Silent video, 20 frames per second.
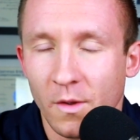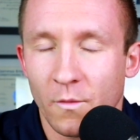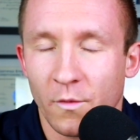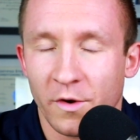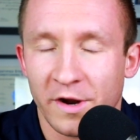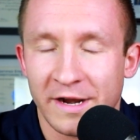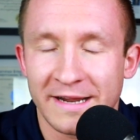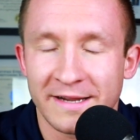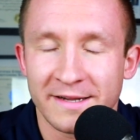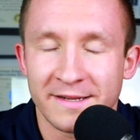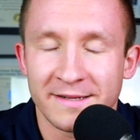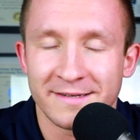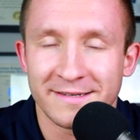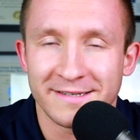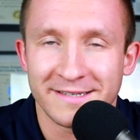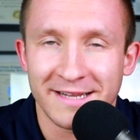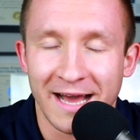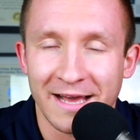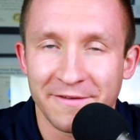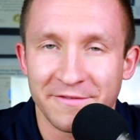We're going to
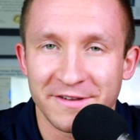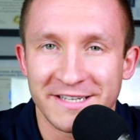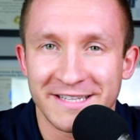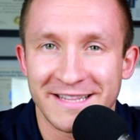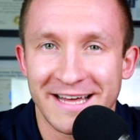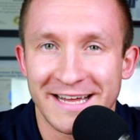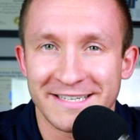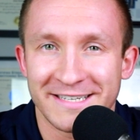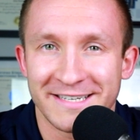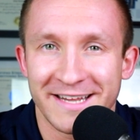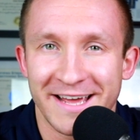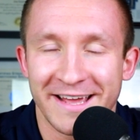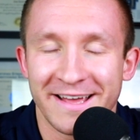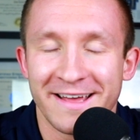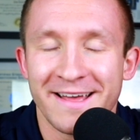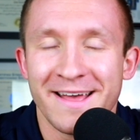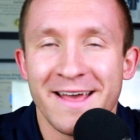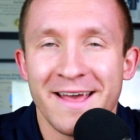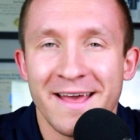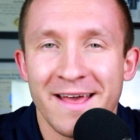dive into that today.
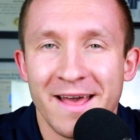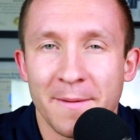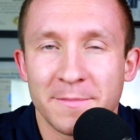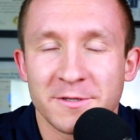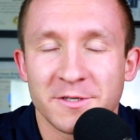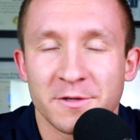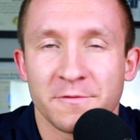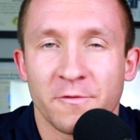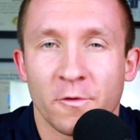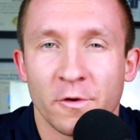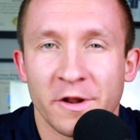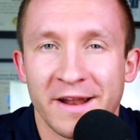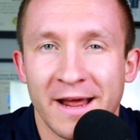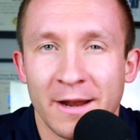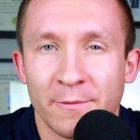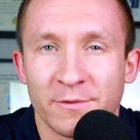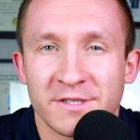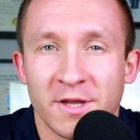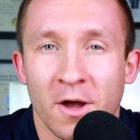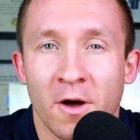Episode
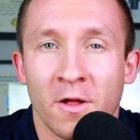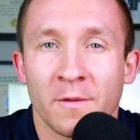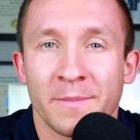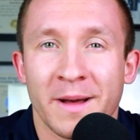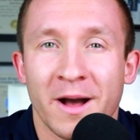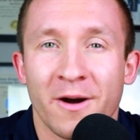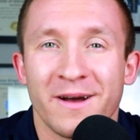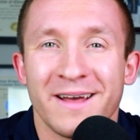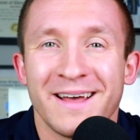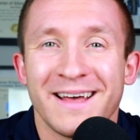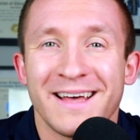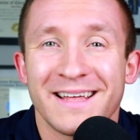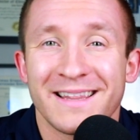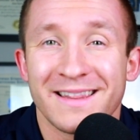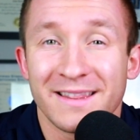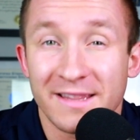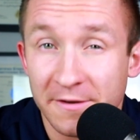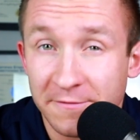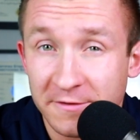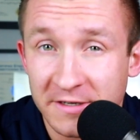forty-nine was all about
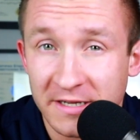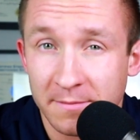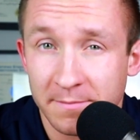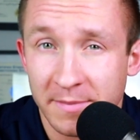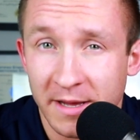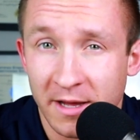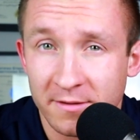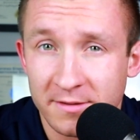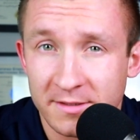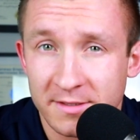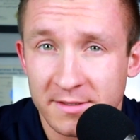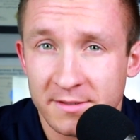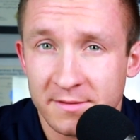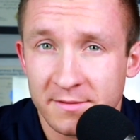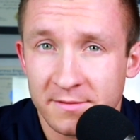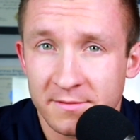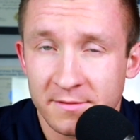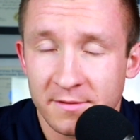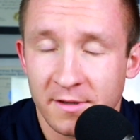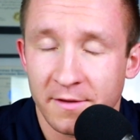lifting
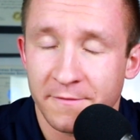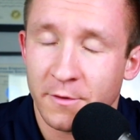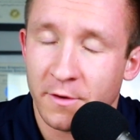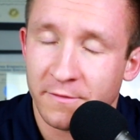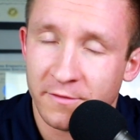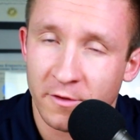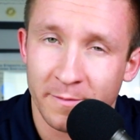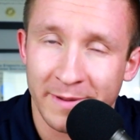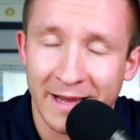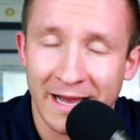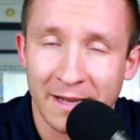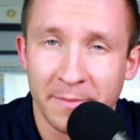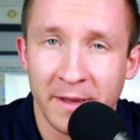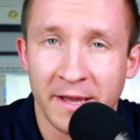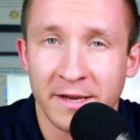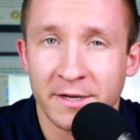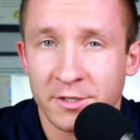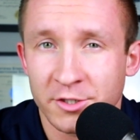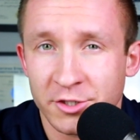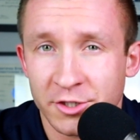belts. If you have low back
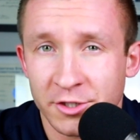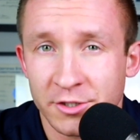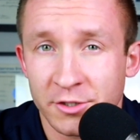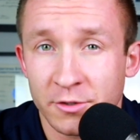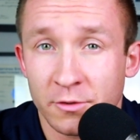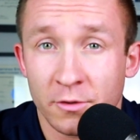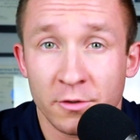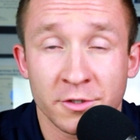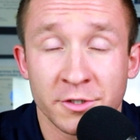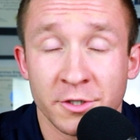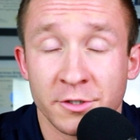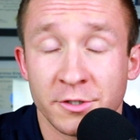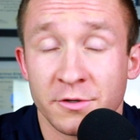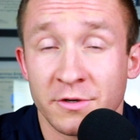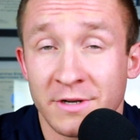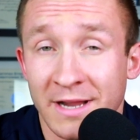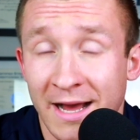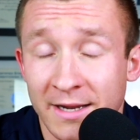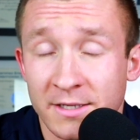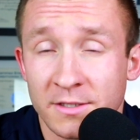pain, should you or should you
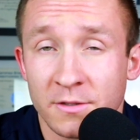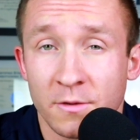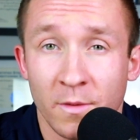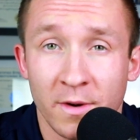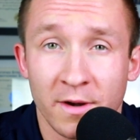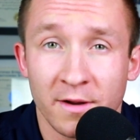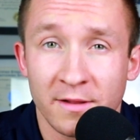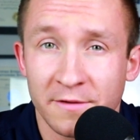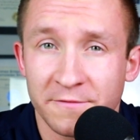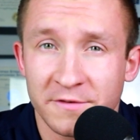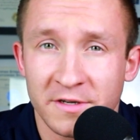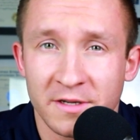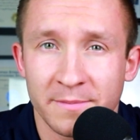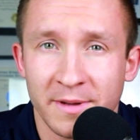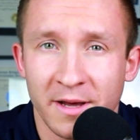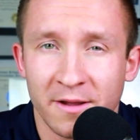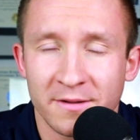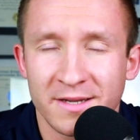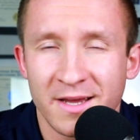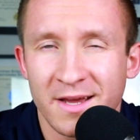not wear a lifting
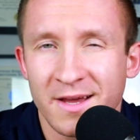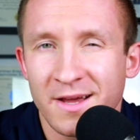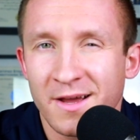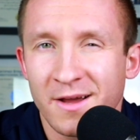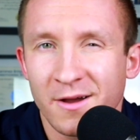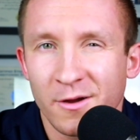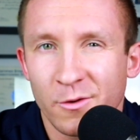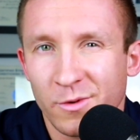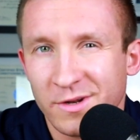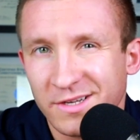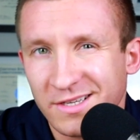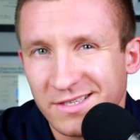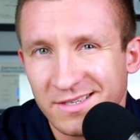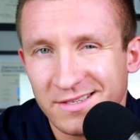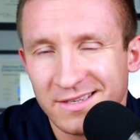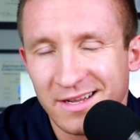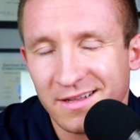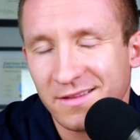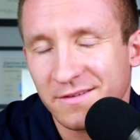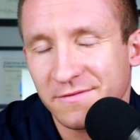belt? What does
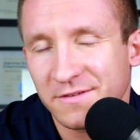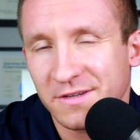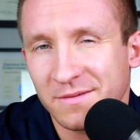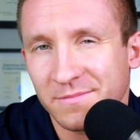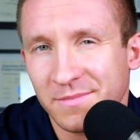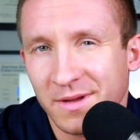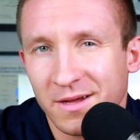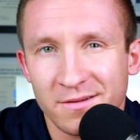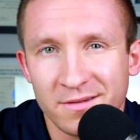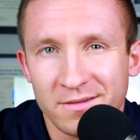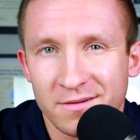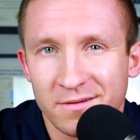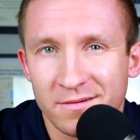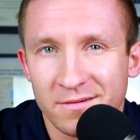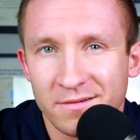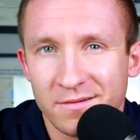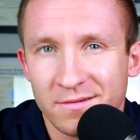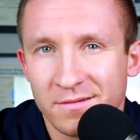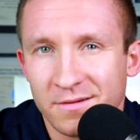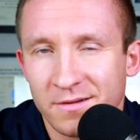a deadlifting belt
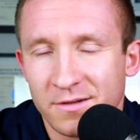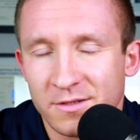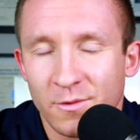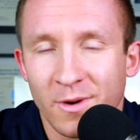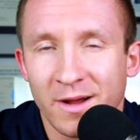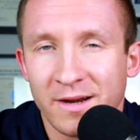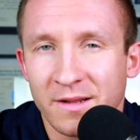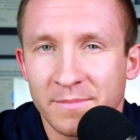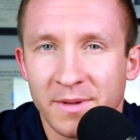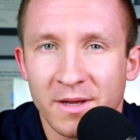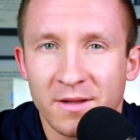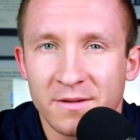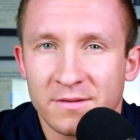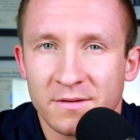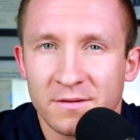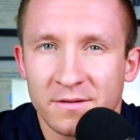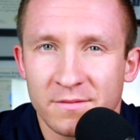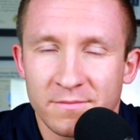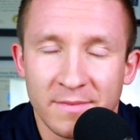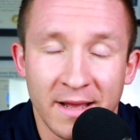or a squatting belt
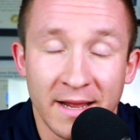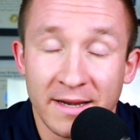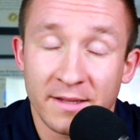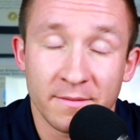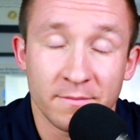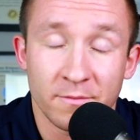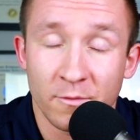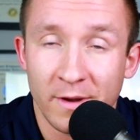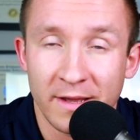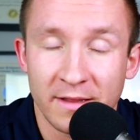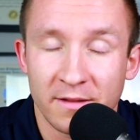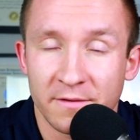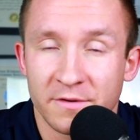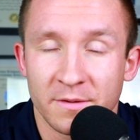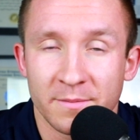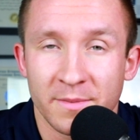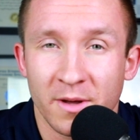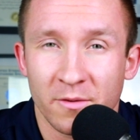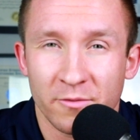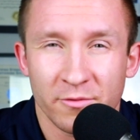or any
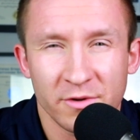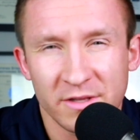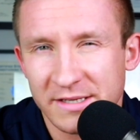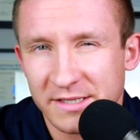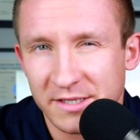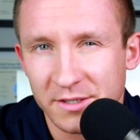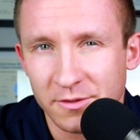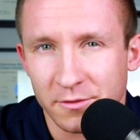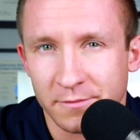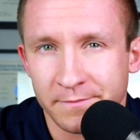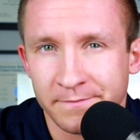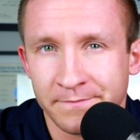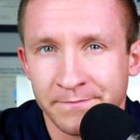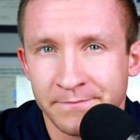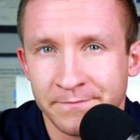weightlifting belt really do?